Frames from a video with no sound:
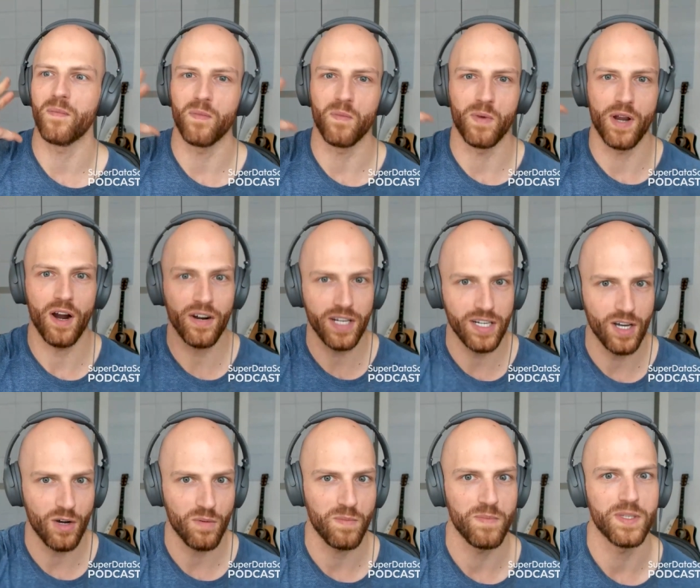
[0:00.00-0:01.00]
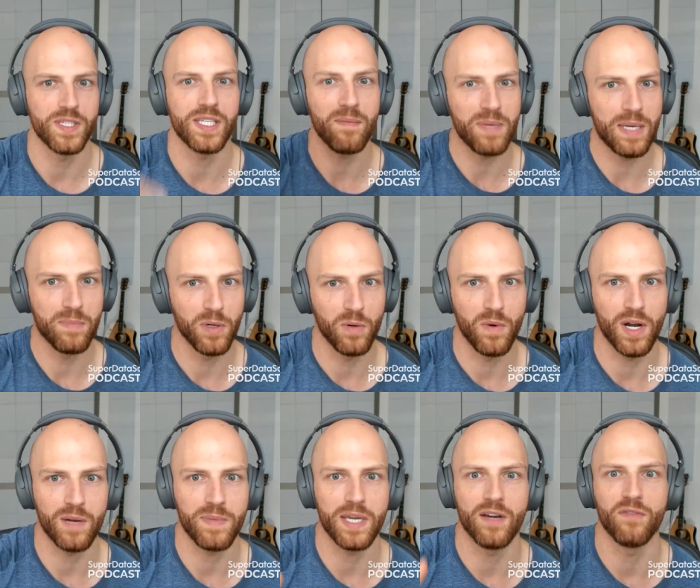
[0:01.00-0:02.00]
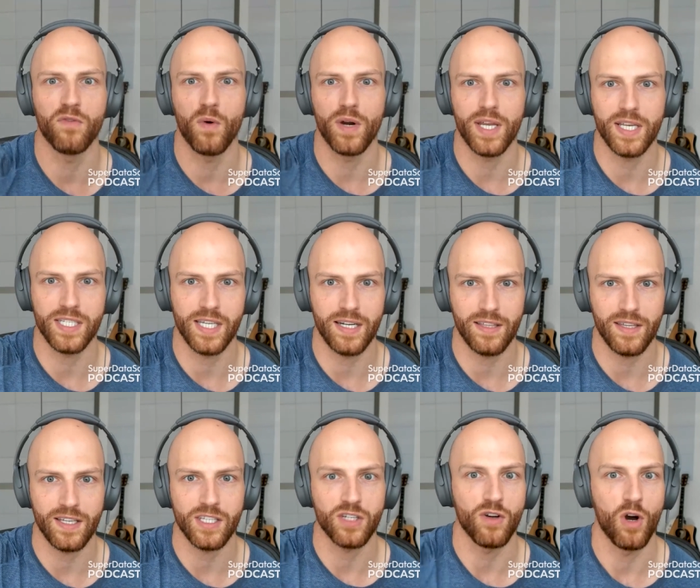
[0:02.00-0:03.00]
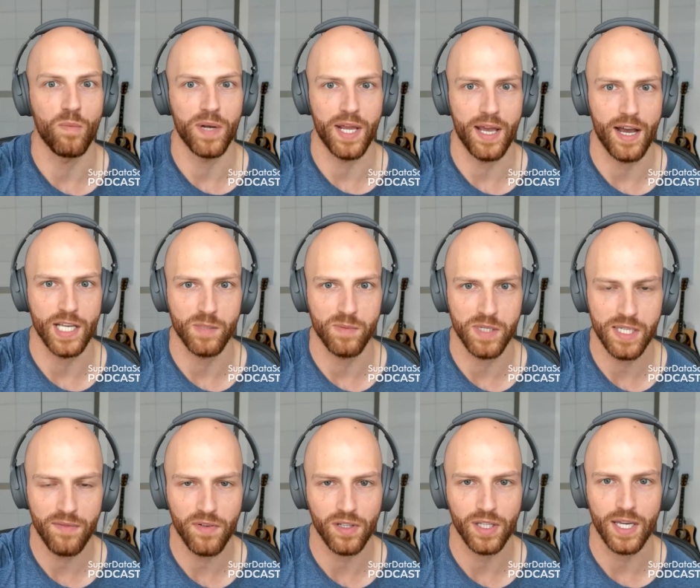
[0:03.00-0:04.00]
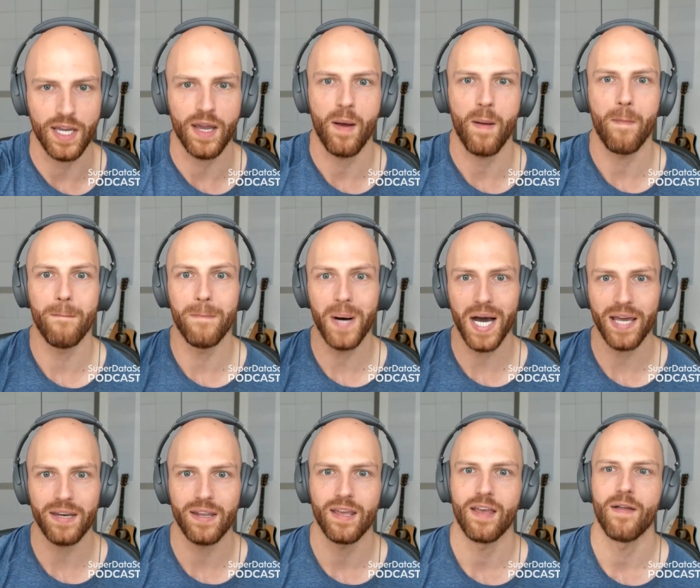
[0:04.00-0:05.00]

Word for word: we already know some people want to be avoiding sending things to OpenAI specifically, but